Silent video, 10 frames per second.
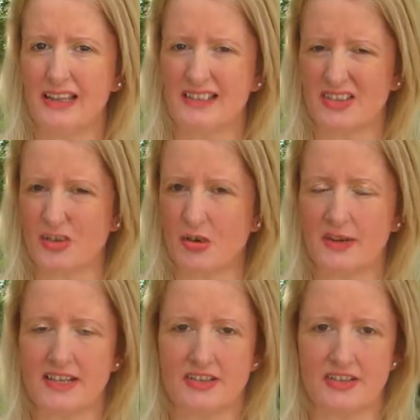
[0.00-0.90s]
doesn't
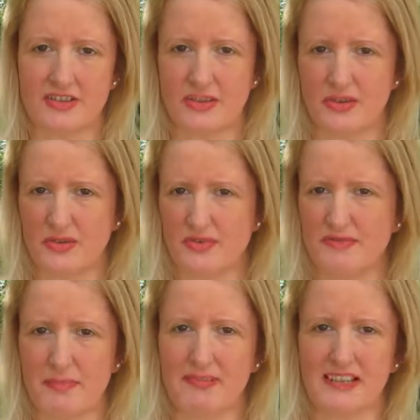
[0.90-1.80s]
always do
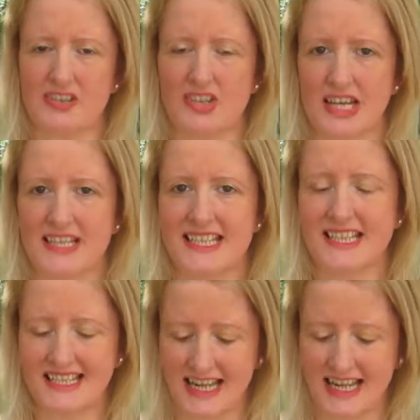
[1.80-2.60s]
fabrics justice.